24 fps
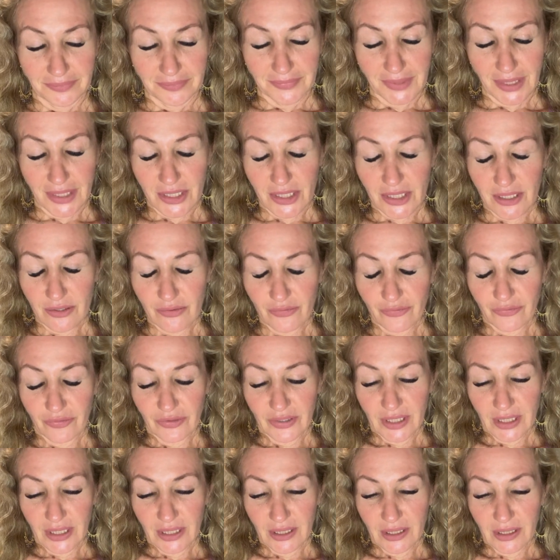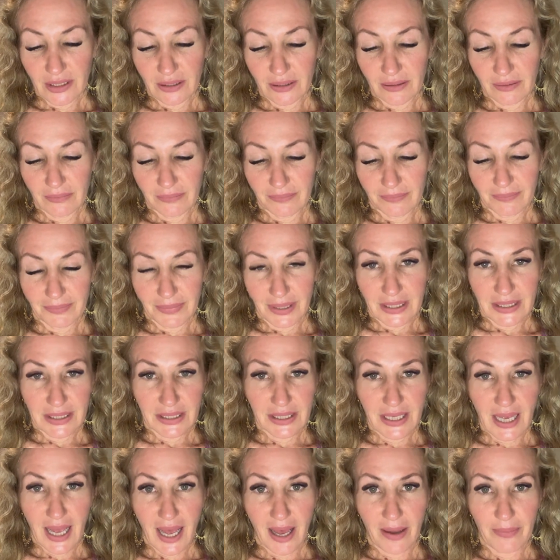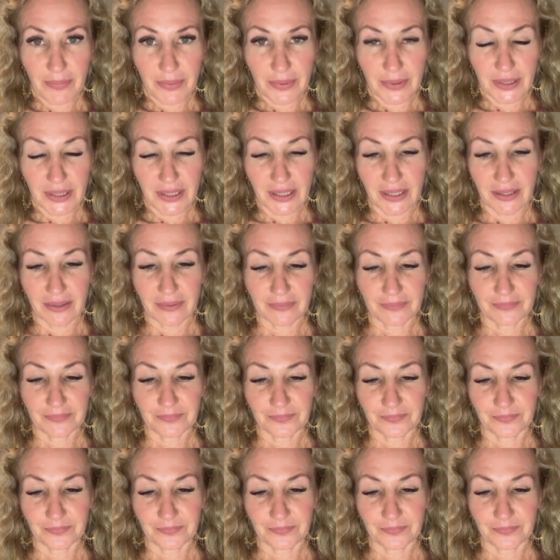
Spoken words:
And just feel it's happening.